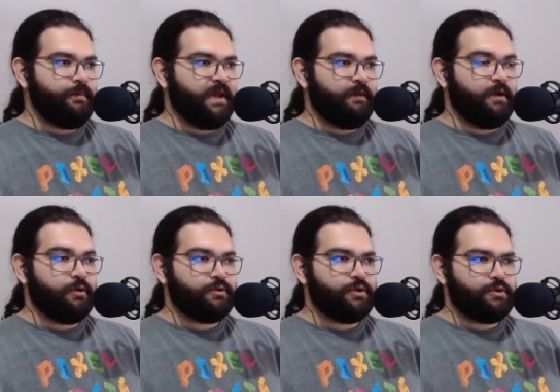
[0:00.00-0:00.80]
we
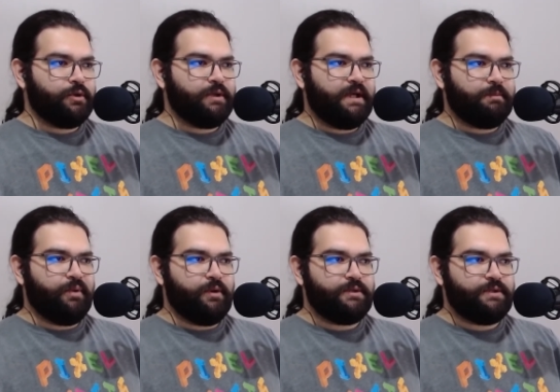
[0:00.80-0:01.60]
also saw that
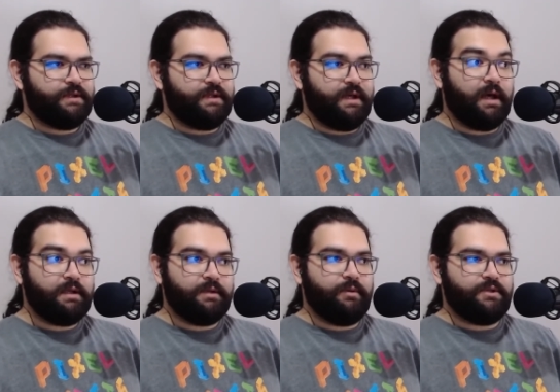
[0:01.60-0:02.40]
person, the
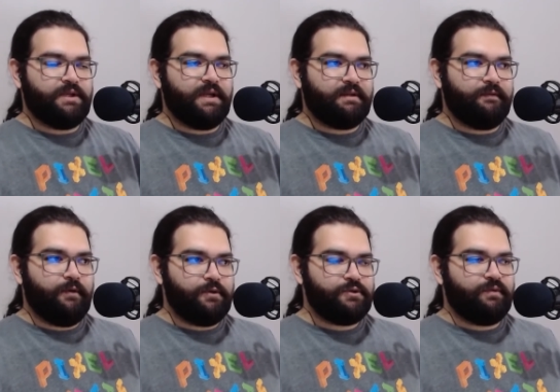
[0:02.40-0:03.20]
other person, not the
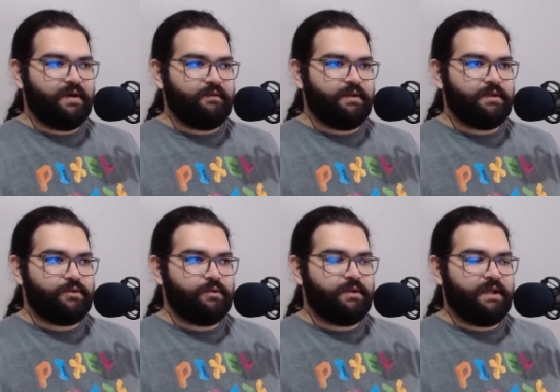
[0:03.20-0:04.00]
first one with the
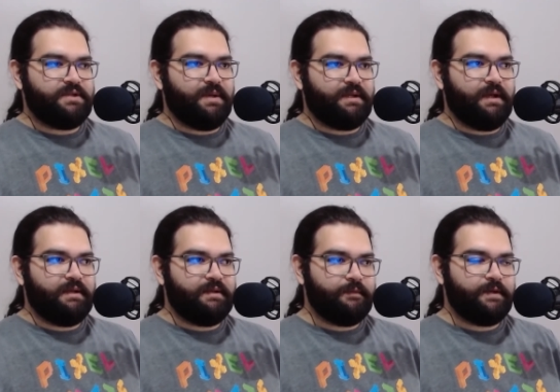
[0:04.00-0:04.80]
suitcase, but a
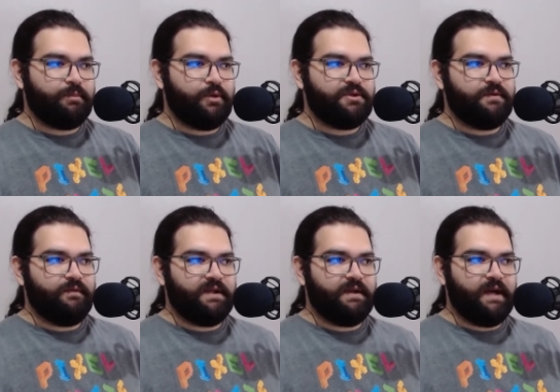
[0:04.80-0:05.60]
different person
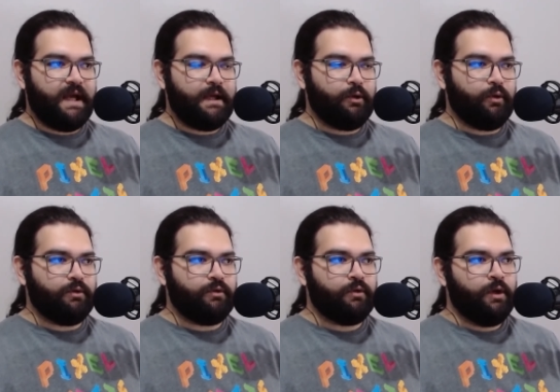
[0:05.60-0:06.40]
with a
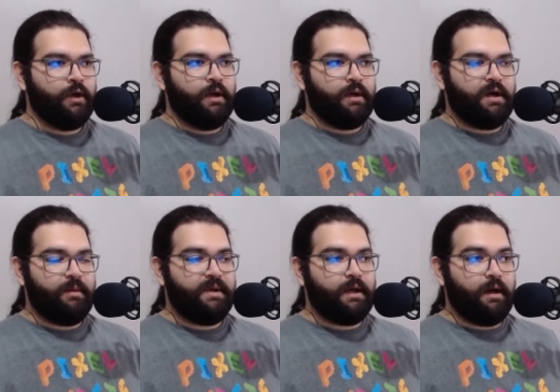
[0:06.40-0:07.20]
raincoat
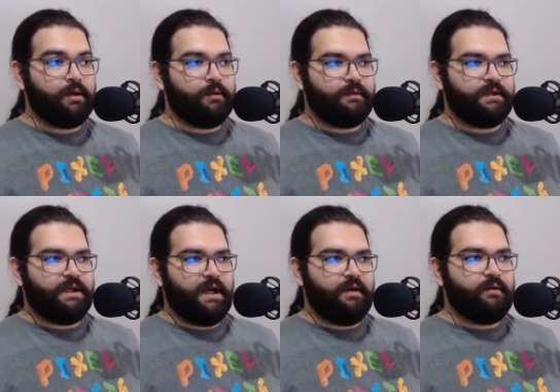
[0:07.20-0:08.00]
coming out of the
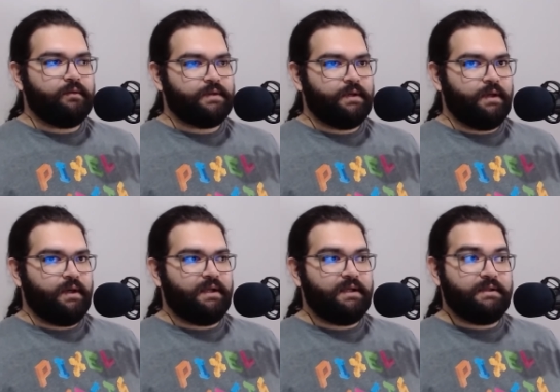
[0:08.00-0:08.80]
caves,
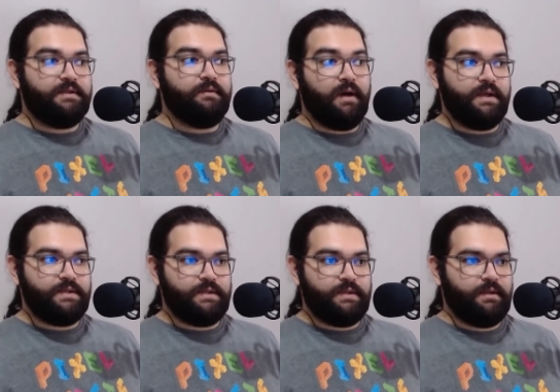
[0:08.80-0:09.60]
I think
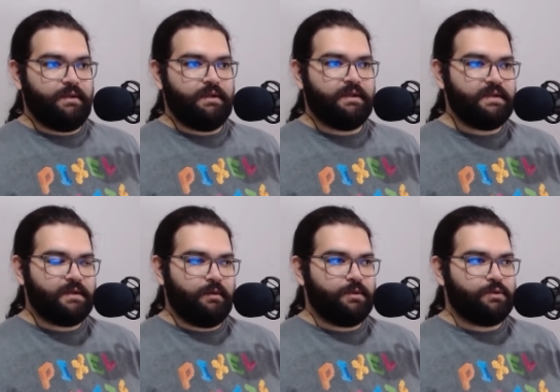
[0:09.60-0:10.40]
twice in
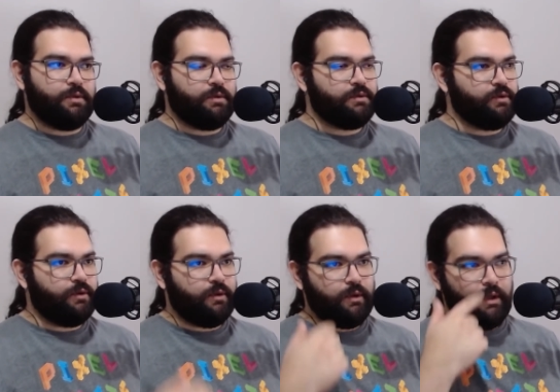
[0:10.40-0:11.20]
this episode. So